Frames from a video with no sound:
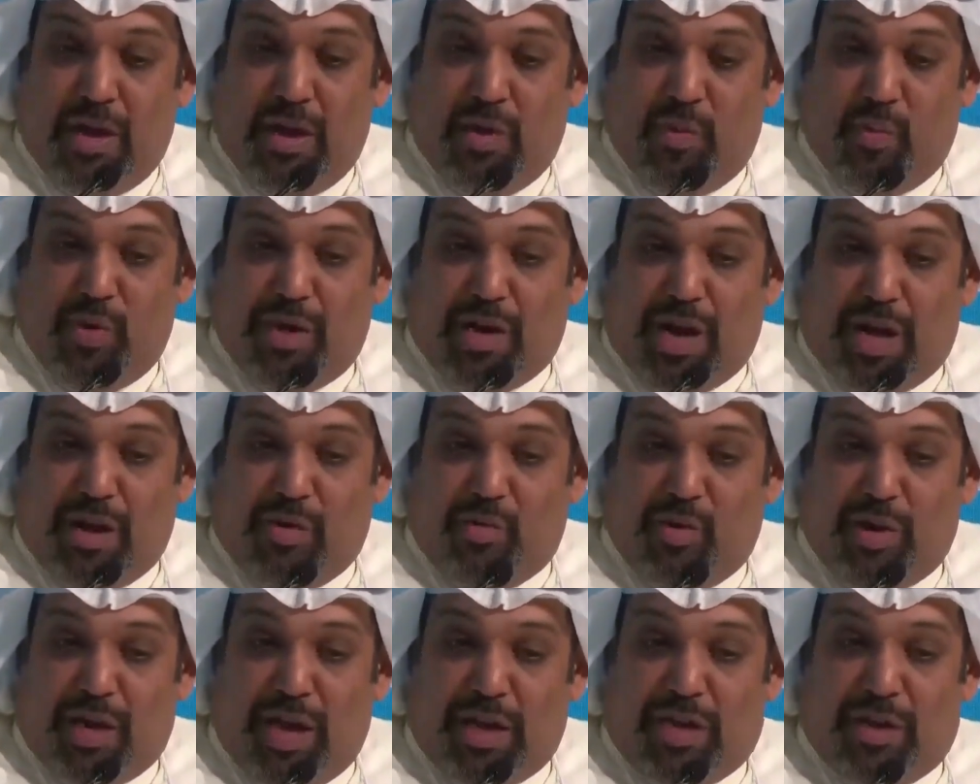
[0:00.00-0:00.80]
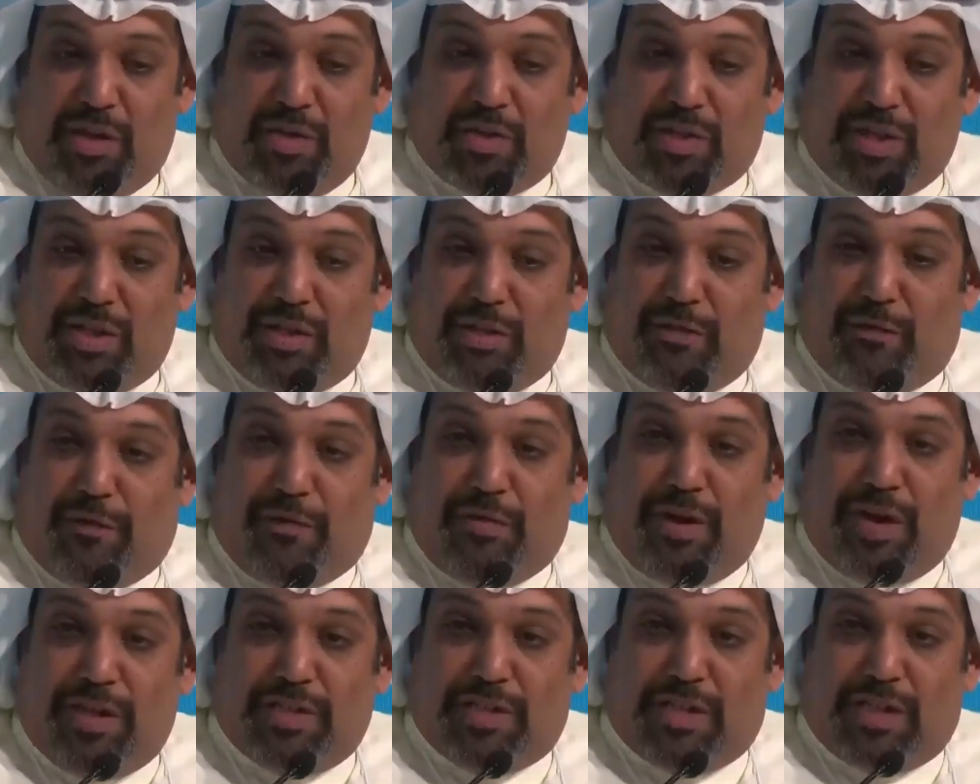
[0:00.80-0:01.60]
We like using the
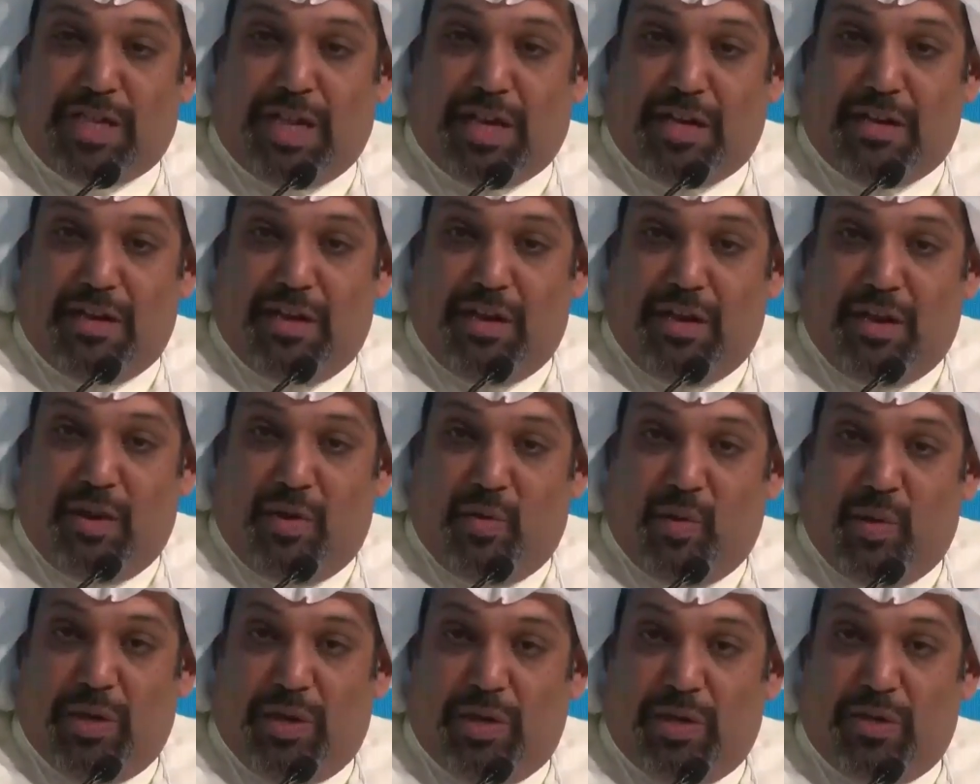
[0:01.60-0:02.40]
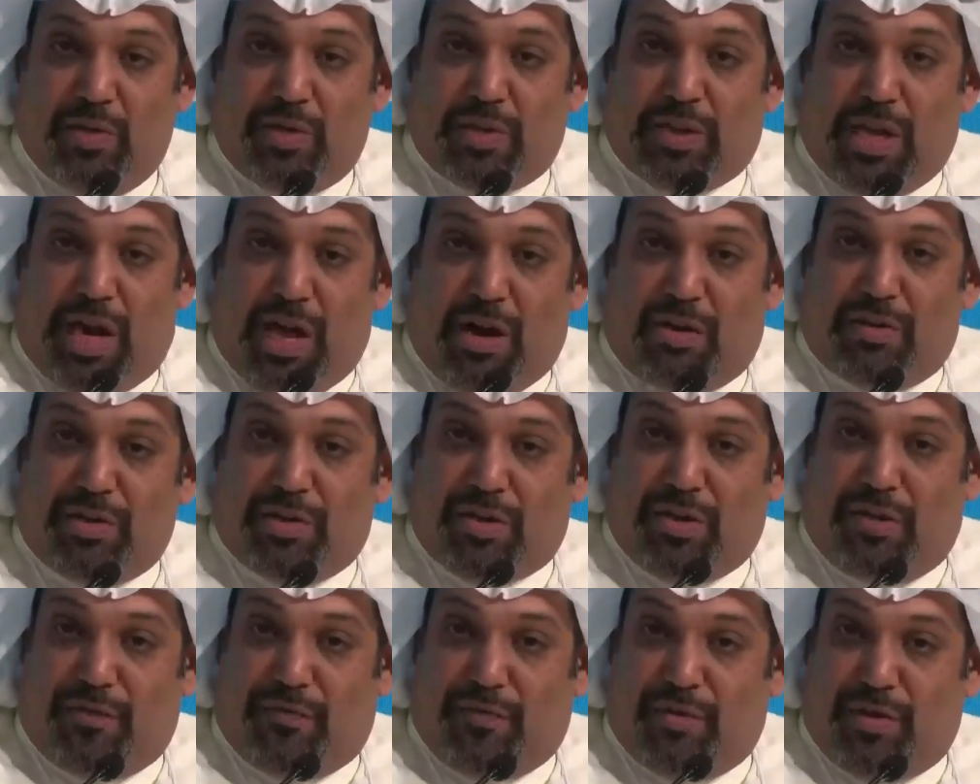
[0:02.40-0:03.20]
phrase that we'll use our
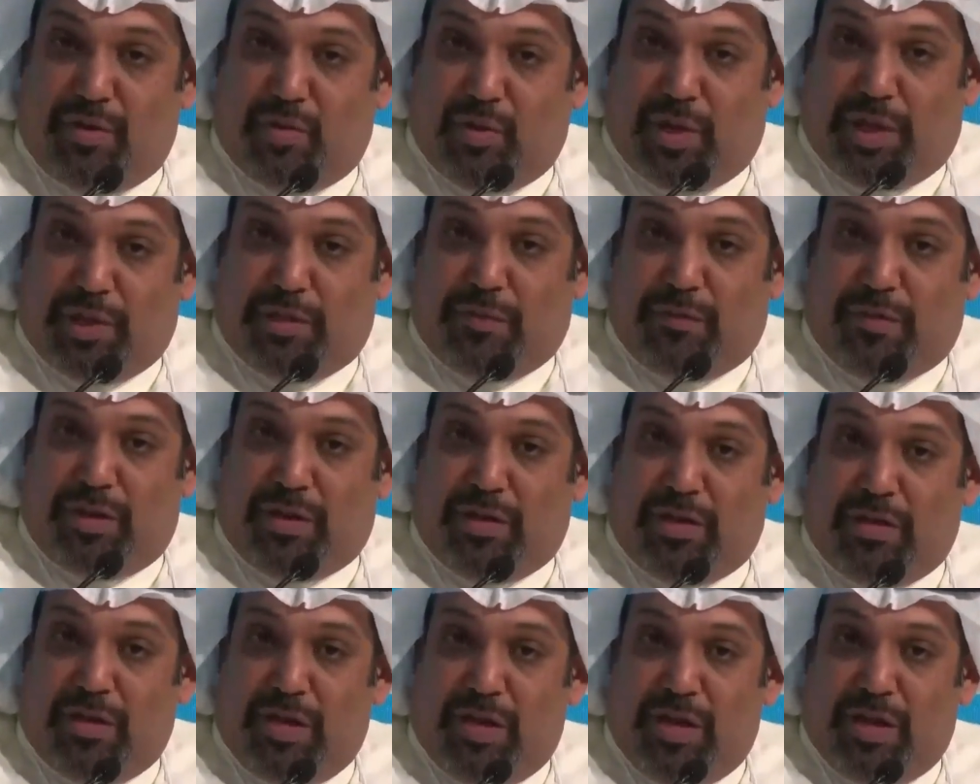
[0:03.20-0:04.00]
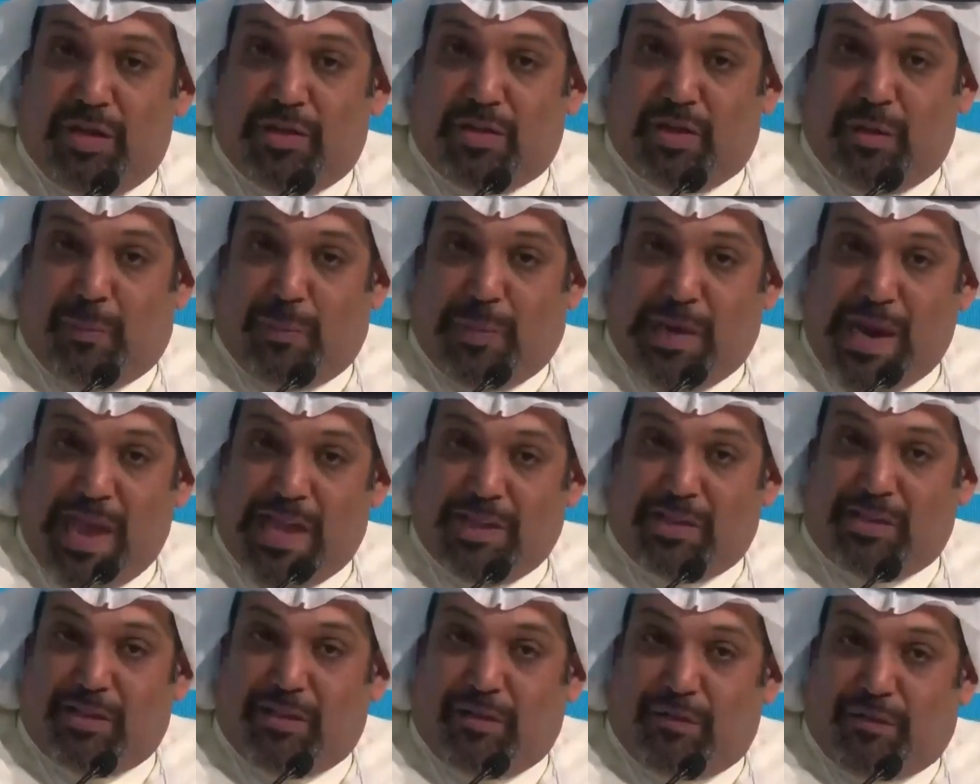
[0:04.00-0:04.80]
sovereign wealth fund to
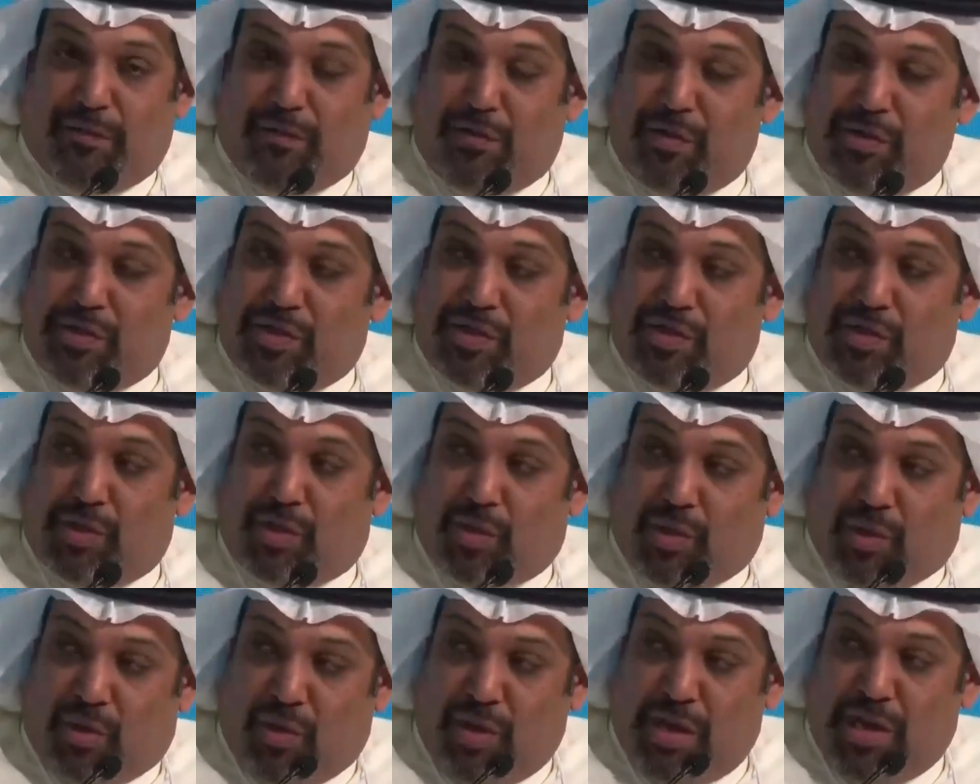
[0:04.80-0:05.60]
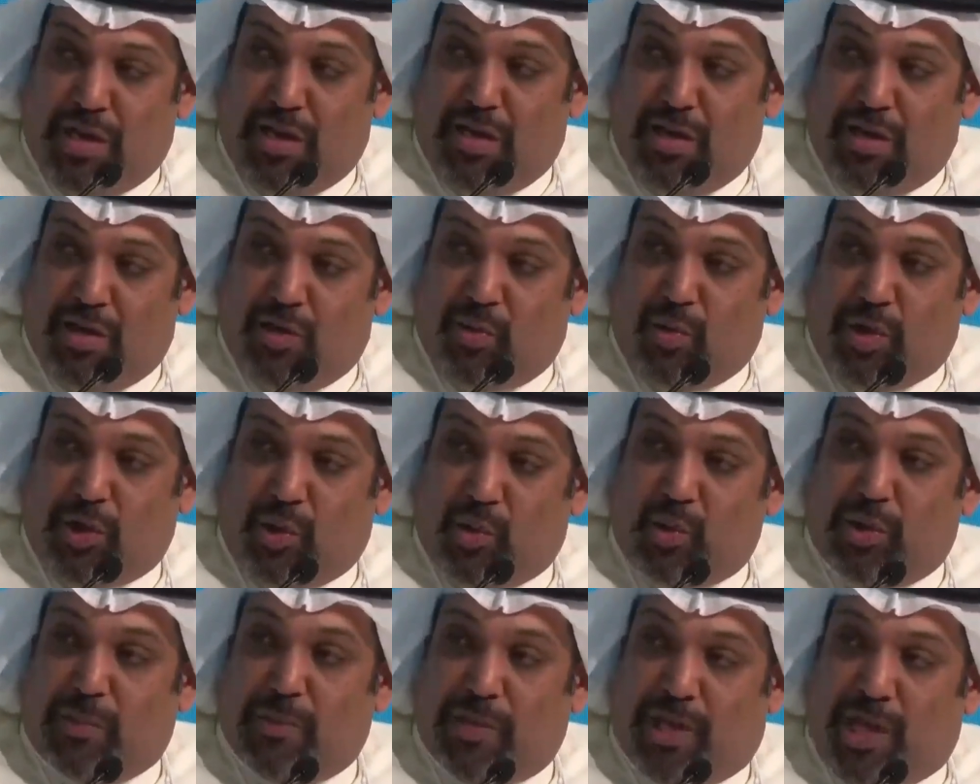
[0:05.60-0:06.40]
plant the first tree in what
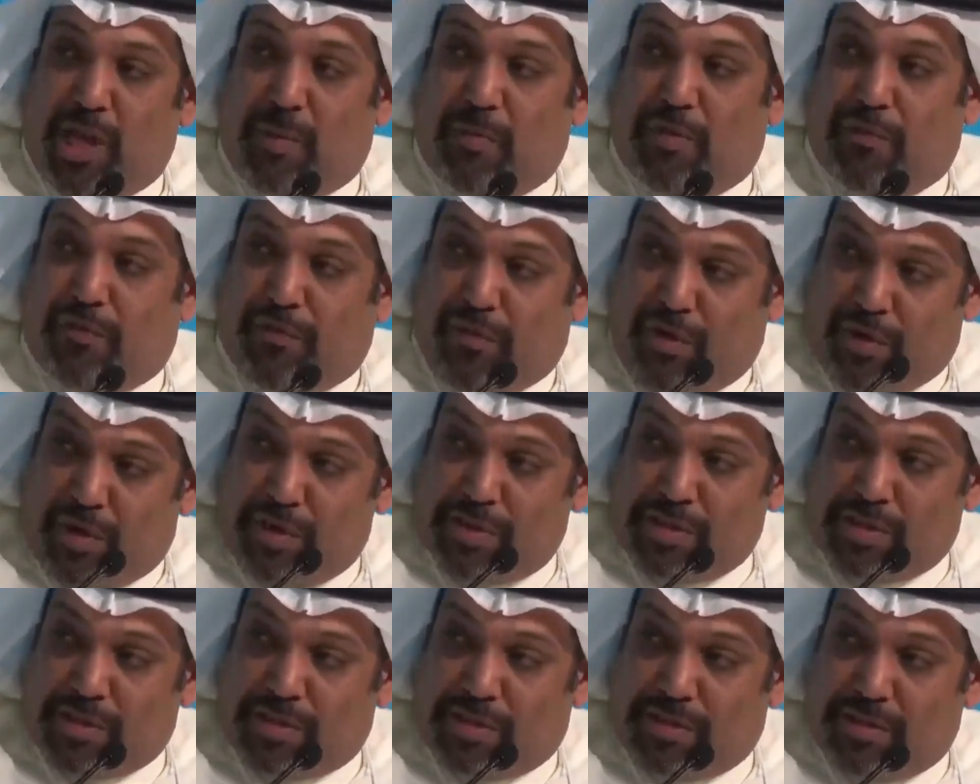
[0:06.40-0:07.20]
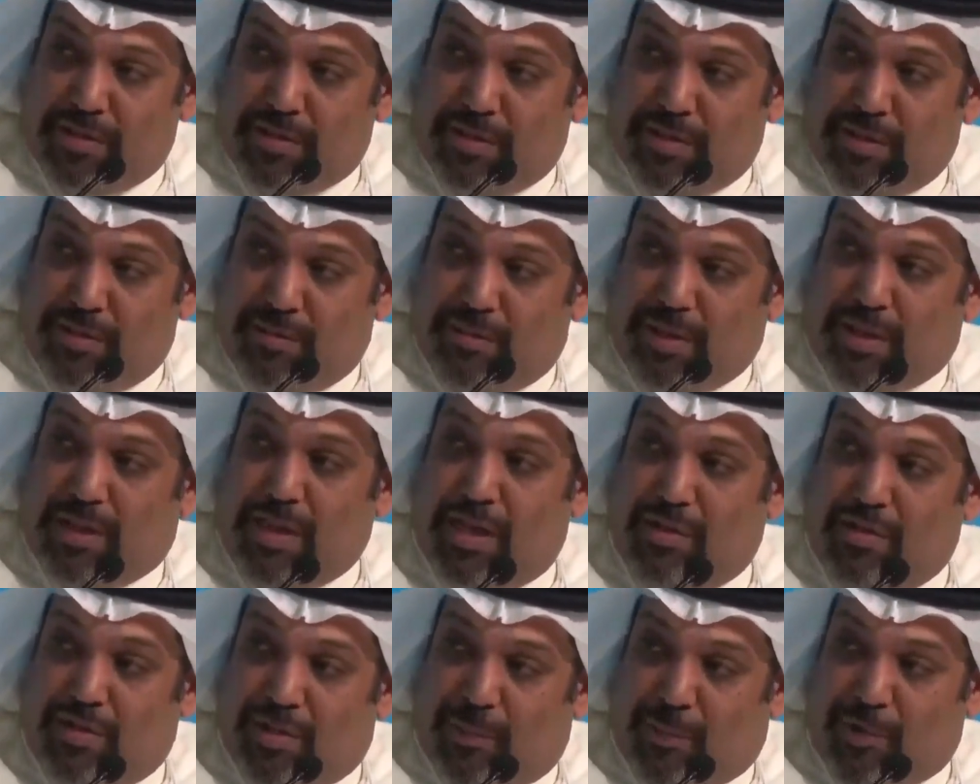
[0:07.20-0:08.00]
will become a forest, but
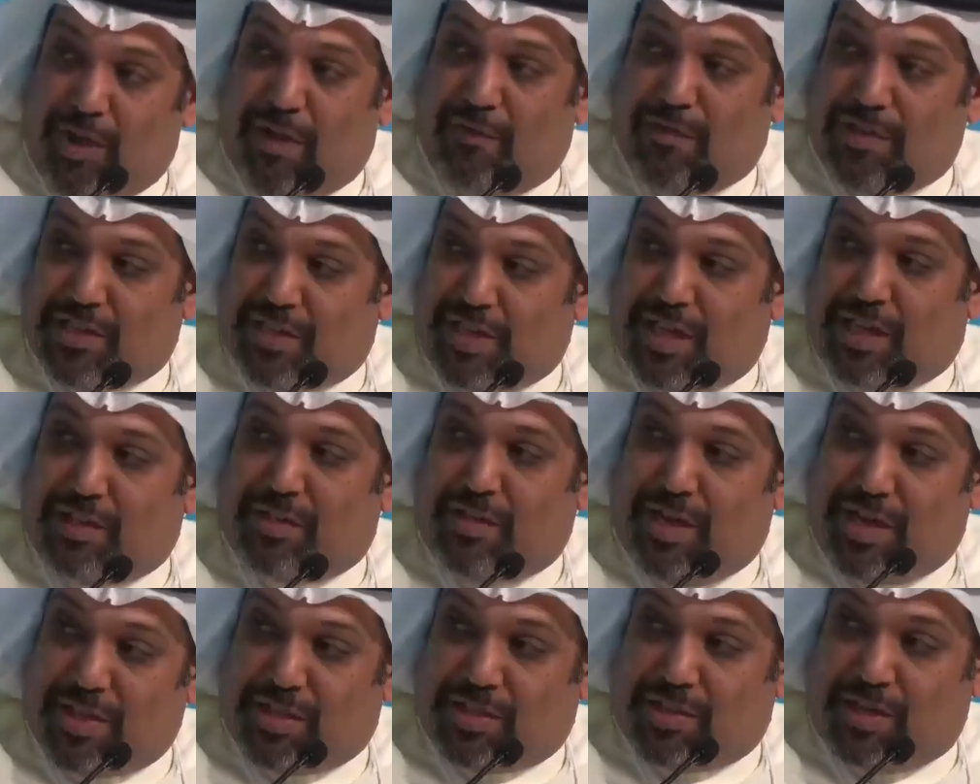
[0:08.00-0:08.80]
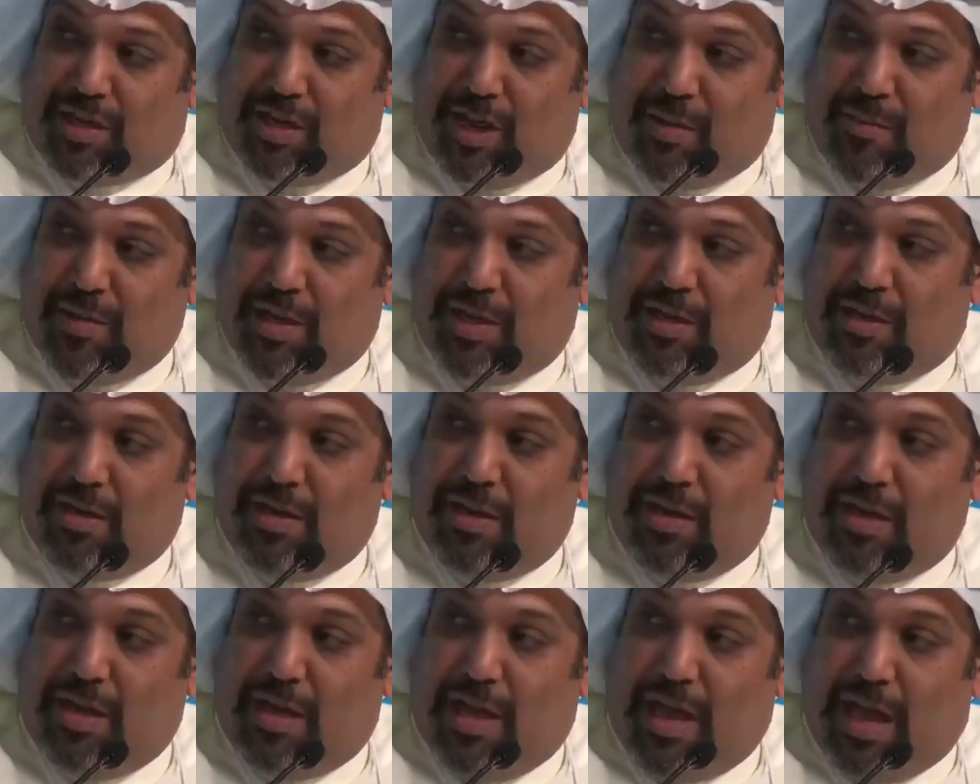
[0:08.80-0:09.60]
then the private sector has to come in
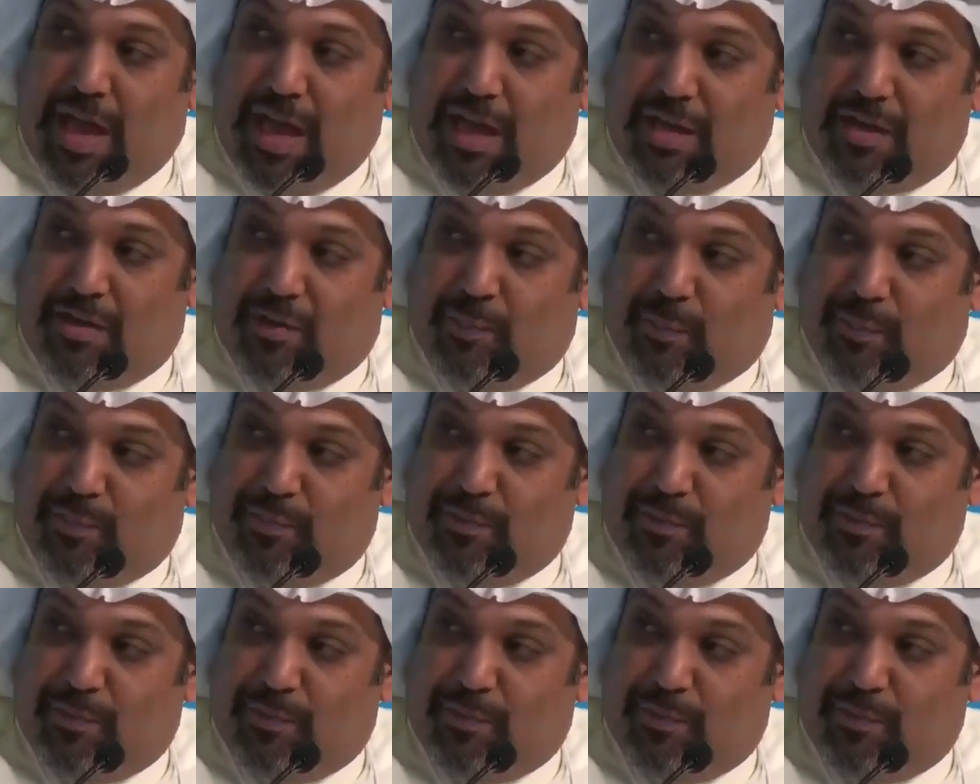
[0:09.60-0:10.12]
and